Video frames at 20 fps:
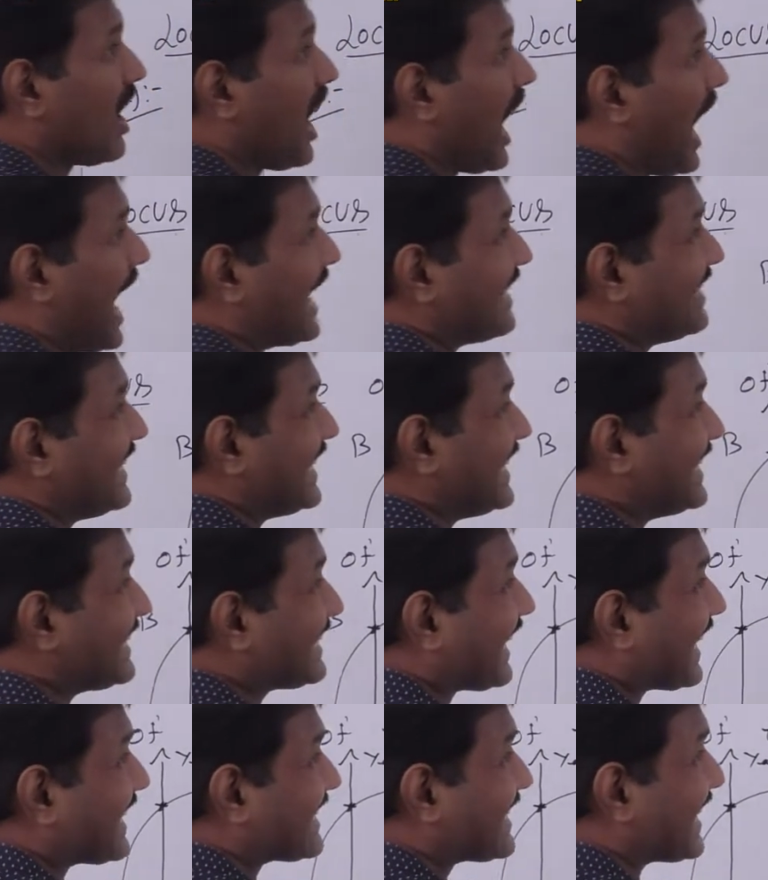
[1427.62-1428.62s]
and
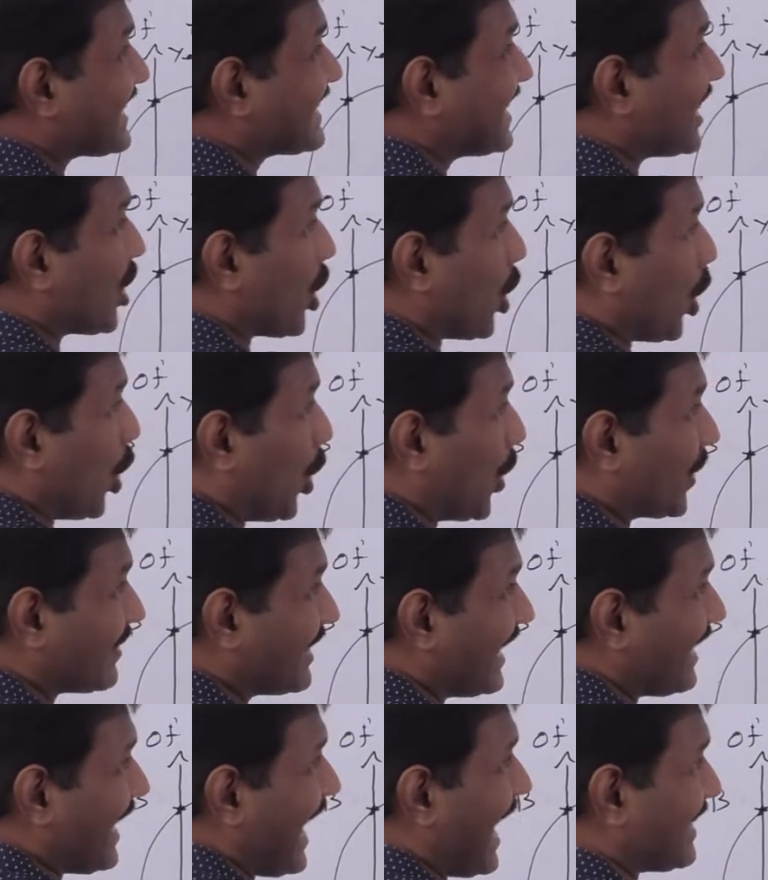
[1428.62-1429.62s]
intersects the
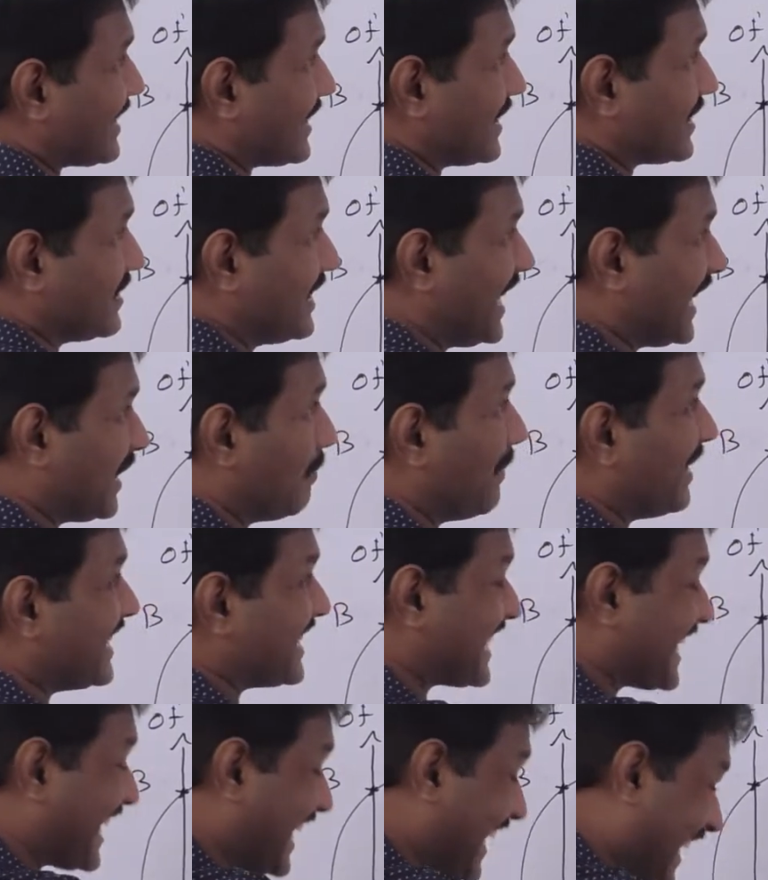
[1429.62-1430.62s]
coordinate axis, that
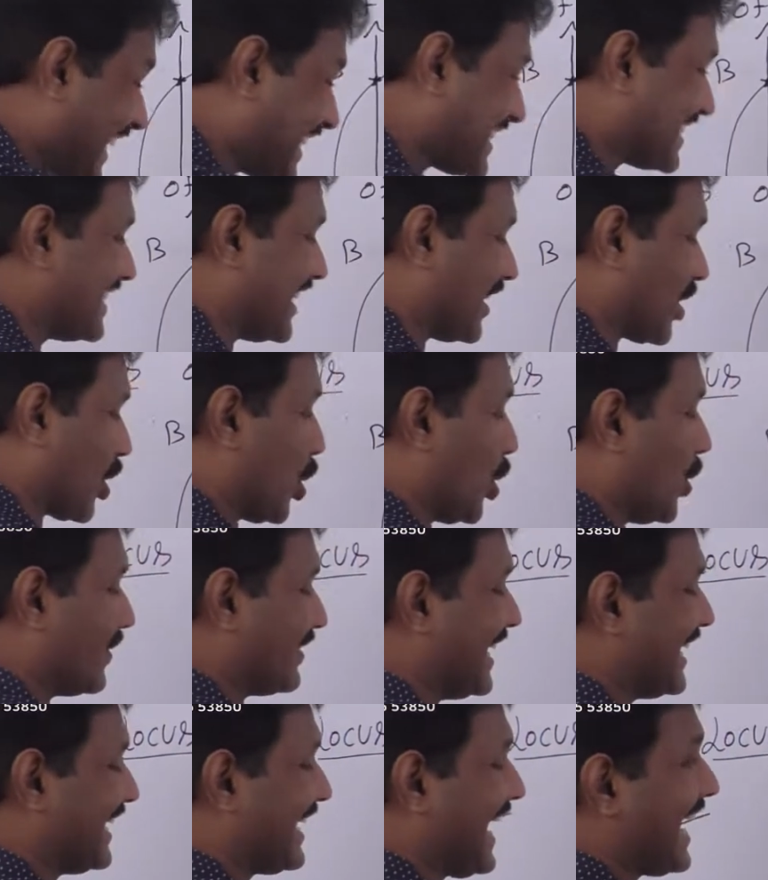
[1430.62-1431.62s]
means cuts the
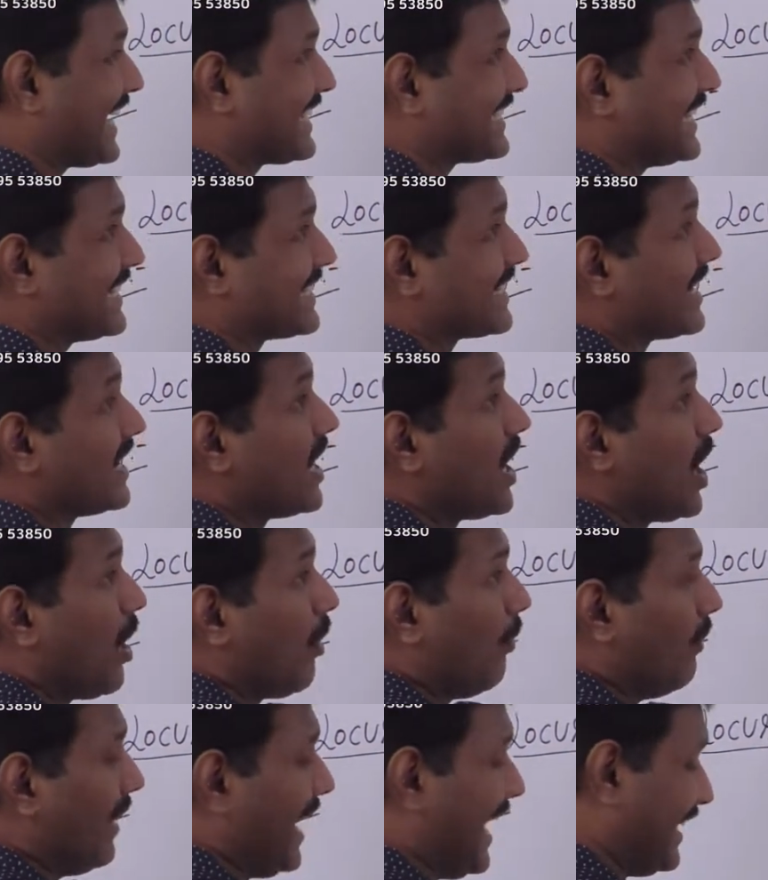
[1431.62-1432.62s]
coordinate axis
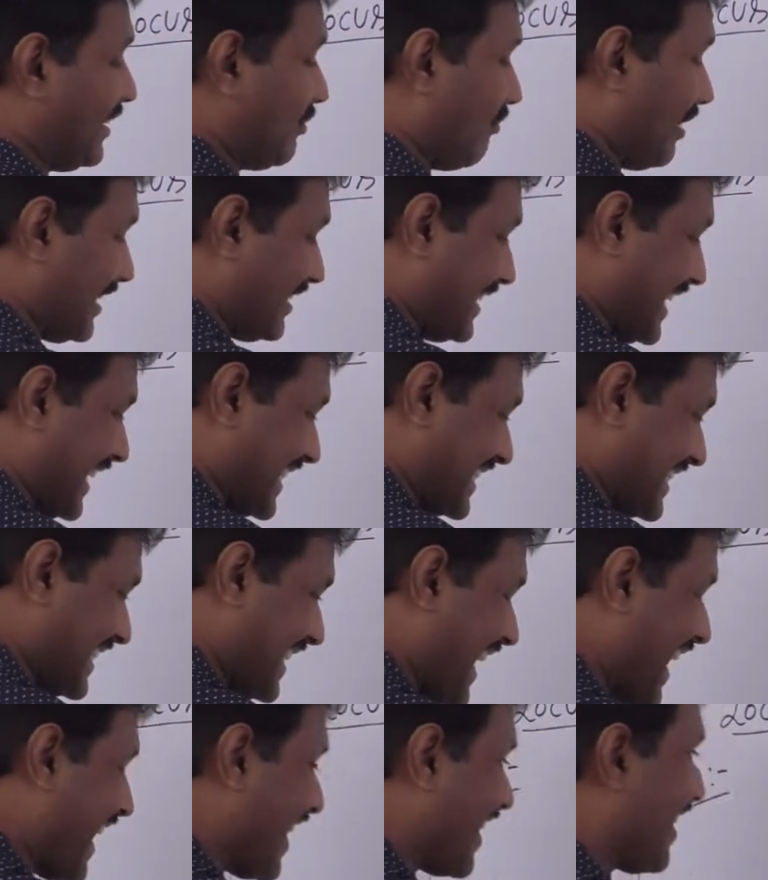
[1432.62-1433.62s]
at vertex
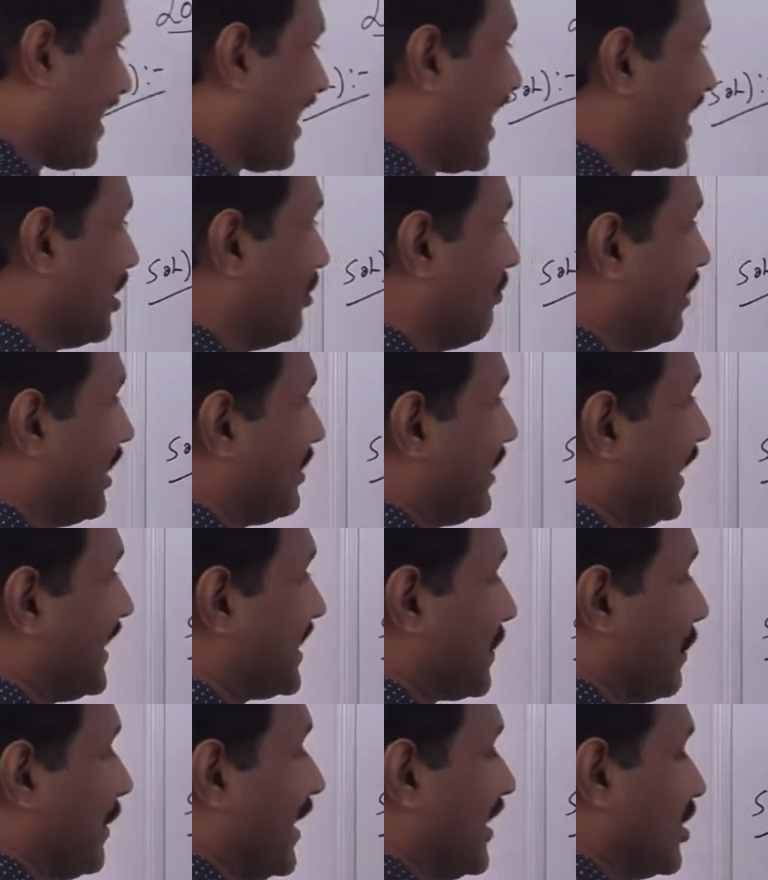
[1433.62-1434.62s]
A and
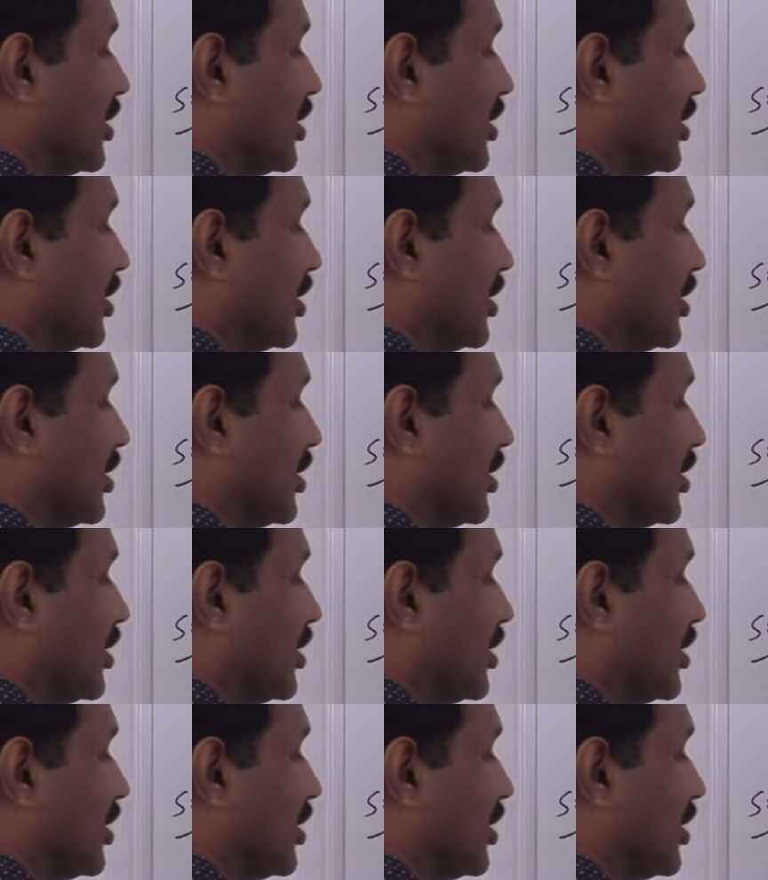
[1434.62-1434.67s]
vertex B,